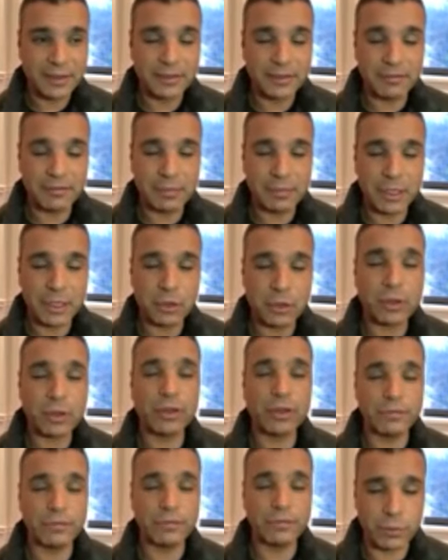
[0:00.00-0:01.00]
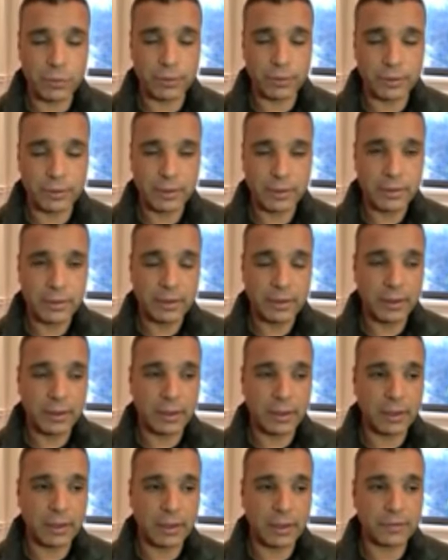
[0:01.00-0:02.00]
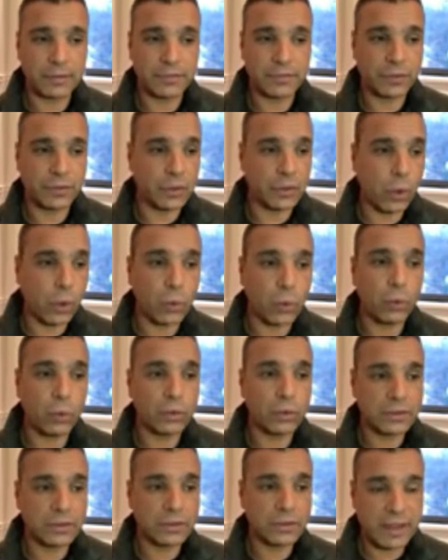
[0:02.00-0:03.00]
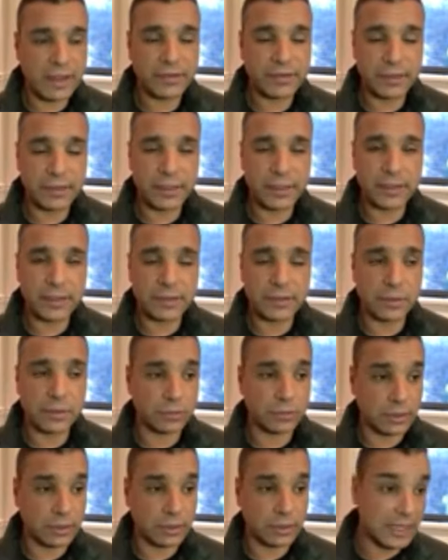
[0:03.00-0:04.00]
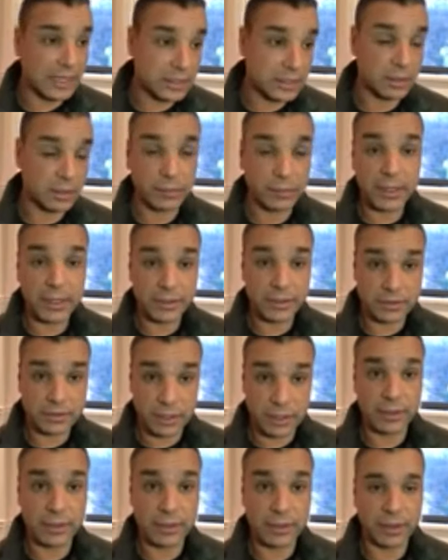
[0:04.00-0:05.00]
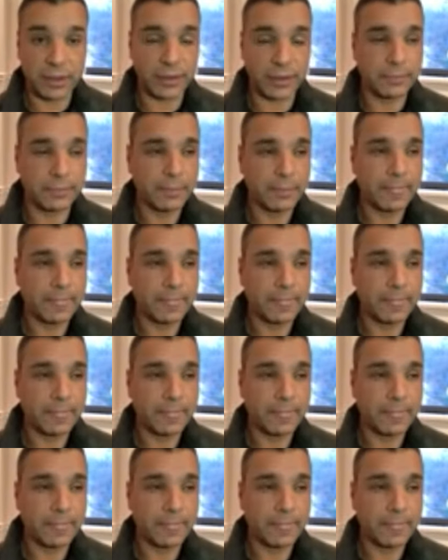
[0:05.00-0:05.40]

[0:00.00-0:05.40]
they've been looking for uh, for the whole seven years or the last three years they're there.